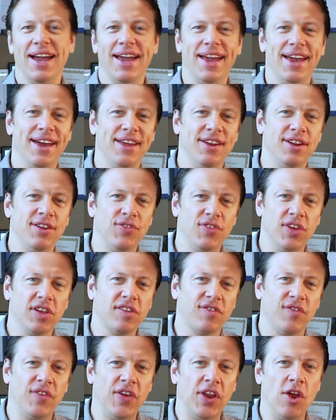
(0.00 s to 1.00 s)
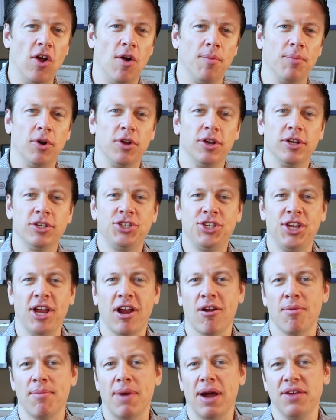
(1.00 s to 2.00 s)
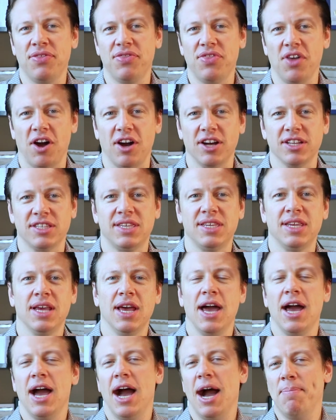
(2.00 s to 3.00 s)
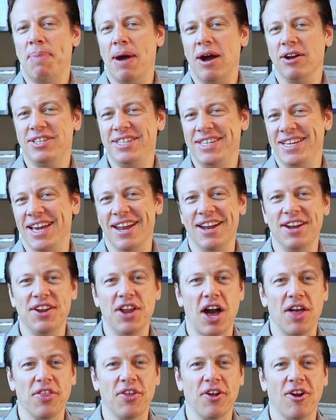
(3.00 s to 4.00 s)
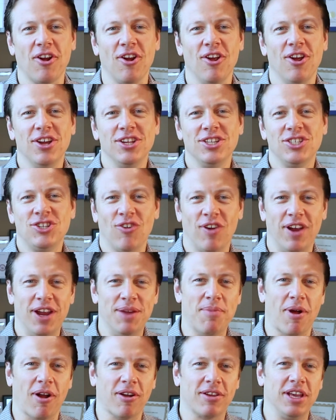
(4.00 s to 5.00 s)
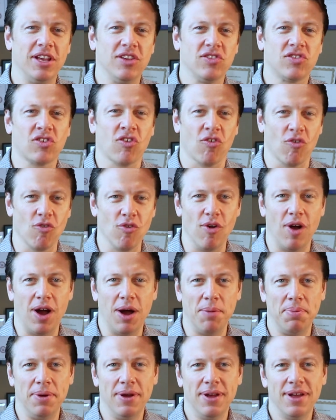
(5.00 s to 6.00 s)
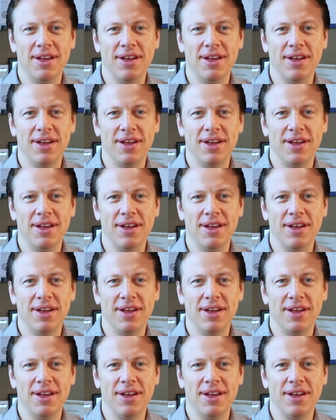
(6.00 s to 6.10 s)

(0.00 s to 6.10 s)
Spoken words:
and in this video I'm going to share my thoughts about yet another trademarking screw-up.